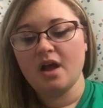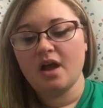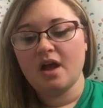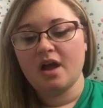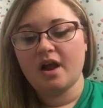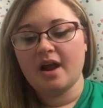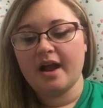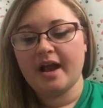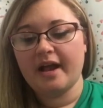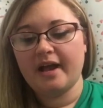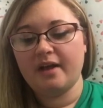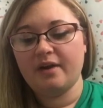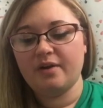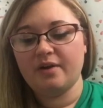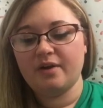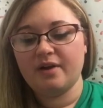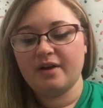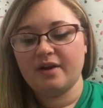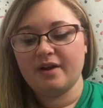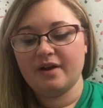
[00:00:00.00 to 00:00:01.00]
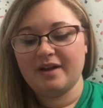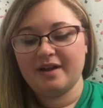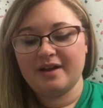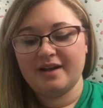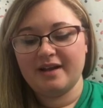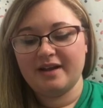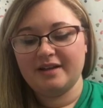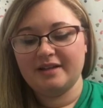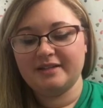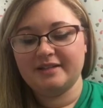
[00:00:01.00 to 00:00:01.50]
Alright,
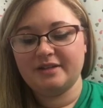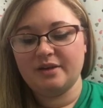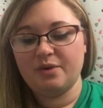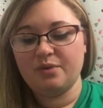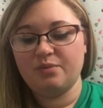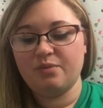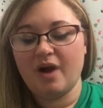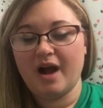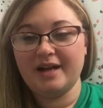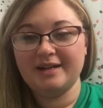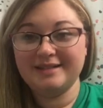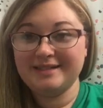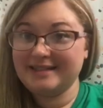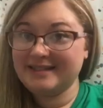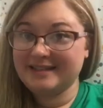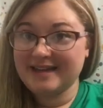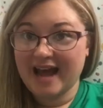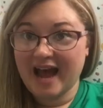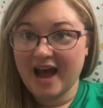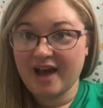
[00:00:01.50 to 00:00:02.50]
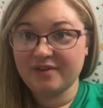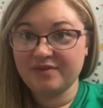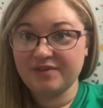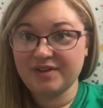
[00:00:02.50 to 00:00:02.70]
so Rod and Staff,